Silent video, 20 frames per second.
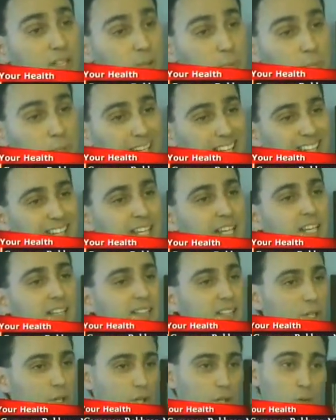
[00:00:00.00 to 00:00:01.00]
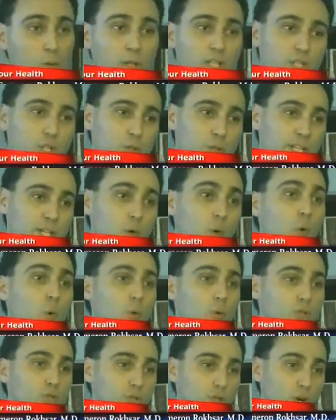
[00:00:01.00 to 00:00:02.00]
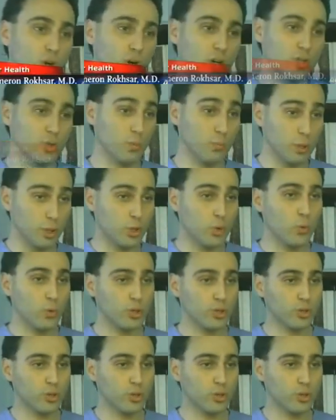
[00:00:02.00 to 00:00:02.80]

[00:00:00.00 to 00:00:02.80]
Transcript: has been that you can only treat old scars or mature